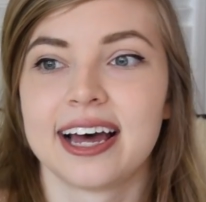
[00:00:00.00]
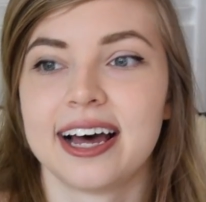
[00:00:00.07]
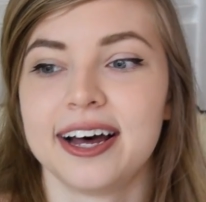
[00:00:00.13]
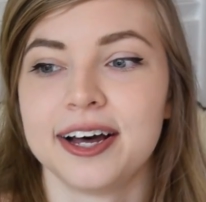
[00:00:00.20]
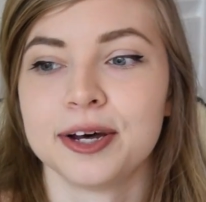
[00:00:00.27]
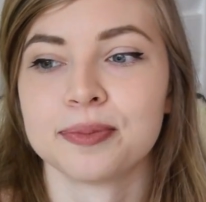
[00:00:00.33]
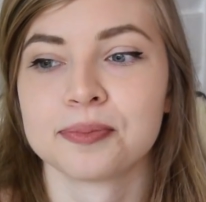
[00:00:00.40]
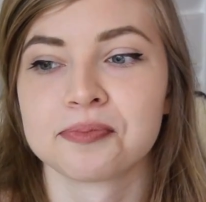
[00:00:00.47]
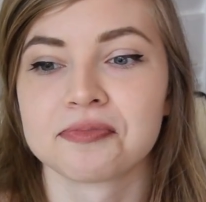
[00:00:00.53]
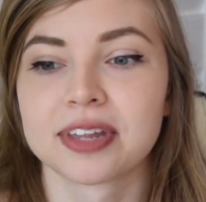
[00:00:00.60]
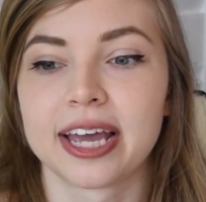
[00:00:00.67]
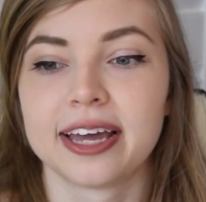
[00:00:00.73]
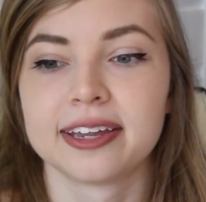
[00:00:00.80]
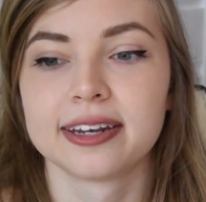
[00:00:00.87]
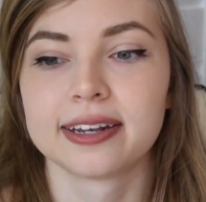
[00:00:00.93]

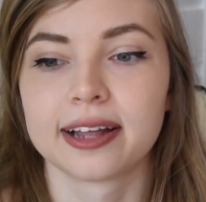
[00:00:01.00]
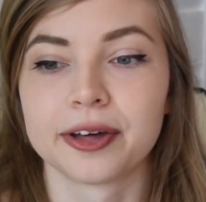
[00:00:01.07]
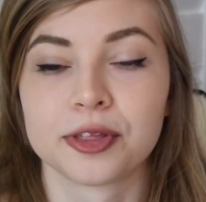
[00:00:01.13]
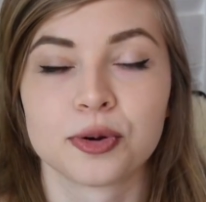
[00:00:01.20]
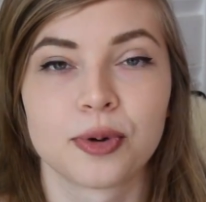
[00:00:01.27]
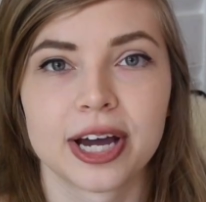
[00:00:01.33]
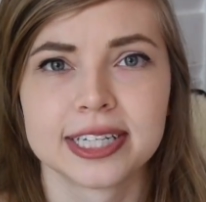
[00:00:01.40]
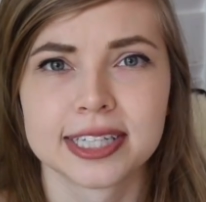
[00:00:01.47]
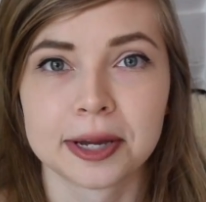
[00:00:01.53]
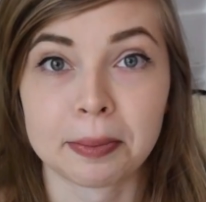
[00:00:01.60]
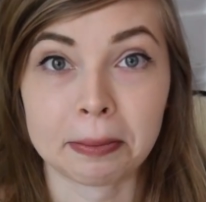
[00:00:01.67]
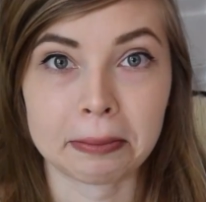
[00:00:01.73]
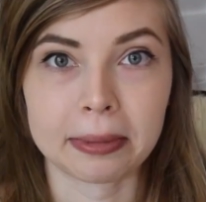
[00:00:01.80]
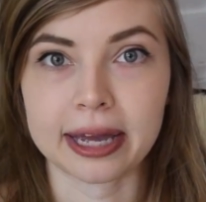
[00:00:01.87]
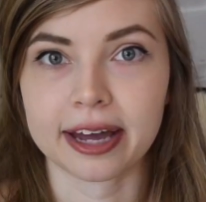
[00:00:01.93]
And otherwise I
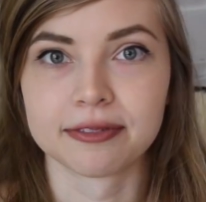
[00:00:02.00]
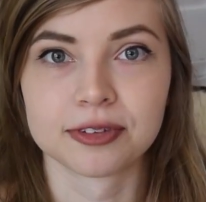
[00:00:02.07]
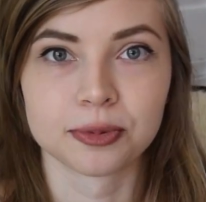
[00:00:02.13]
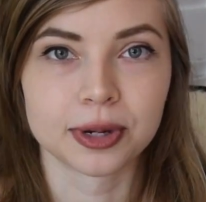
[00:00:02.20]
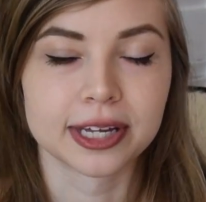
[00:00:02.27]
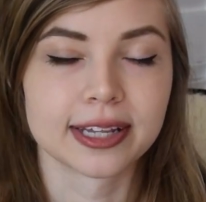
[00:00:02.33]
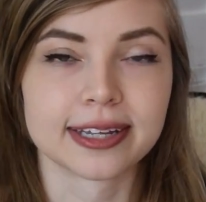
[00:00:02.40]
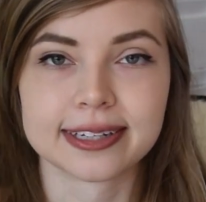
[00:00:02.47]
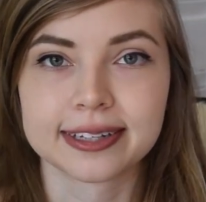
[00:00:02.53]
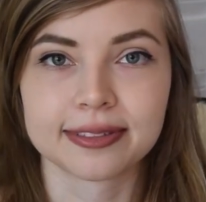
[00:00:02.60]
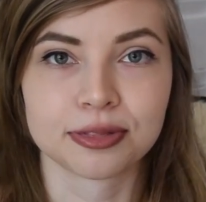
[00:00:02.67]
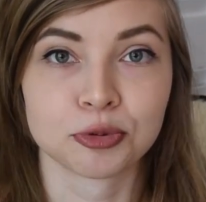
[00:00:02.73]
may have to wait like